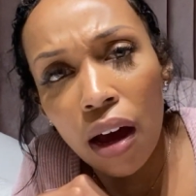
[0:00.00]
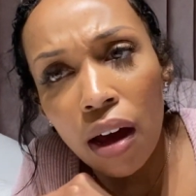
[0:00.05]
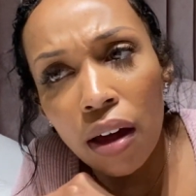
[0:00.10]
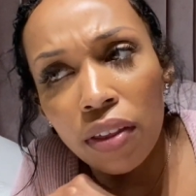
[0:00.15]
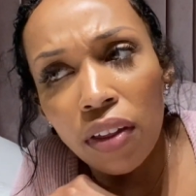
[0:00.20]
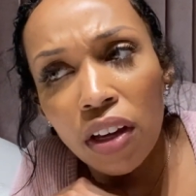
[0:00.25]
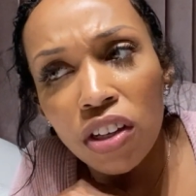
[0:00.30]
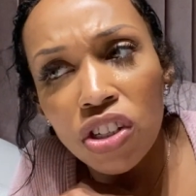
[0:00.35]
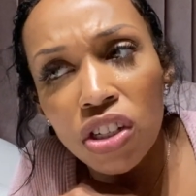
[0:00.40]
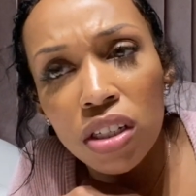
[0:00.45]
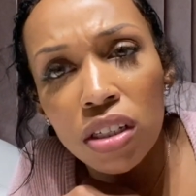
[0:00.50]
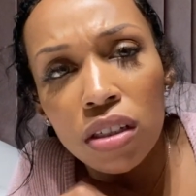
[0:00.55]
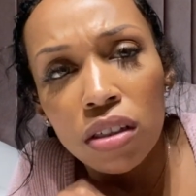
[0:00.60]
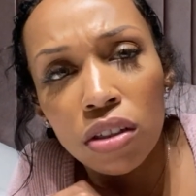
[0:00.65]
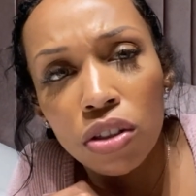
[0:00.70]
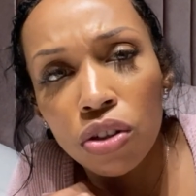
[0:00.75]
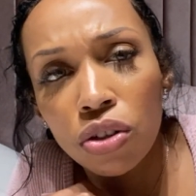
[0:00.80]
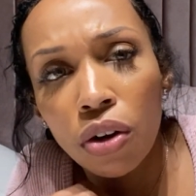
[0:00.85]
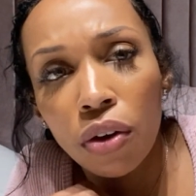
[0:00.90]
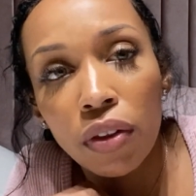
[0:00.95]
They just,
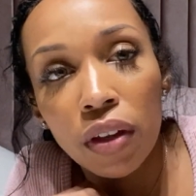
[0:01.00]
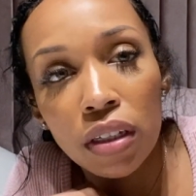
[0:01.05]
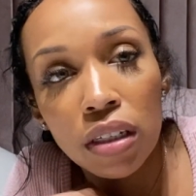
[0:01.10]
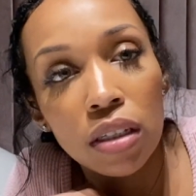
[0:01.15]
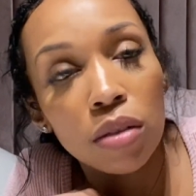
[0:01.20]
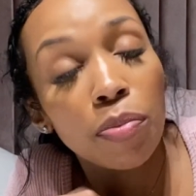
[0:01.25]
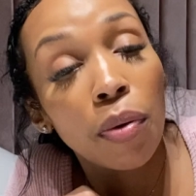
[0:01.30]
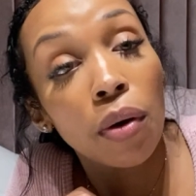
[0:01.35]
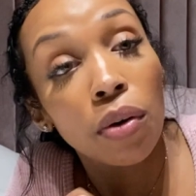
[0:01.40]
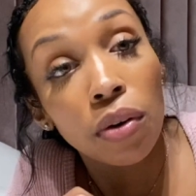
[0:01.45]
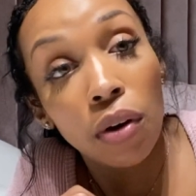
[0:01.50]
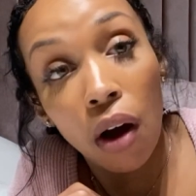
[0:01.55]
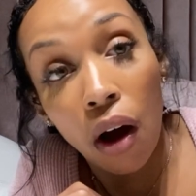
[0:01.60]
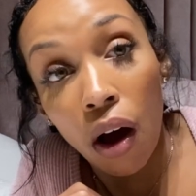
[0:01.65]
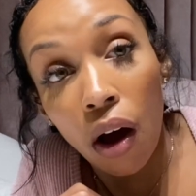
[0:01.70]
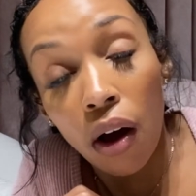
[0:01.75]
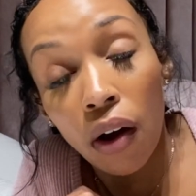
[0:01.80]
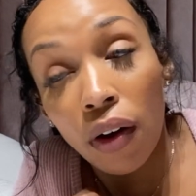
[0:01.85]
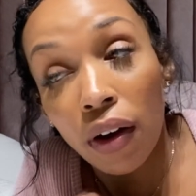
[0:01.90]
you know, this is protocol.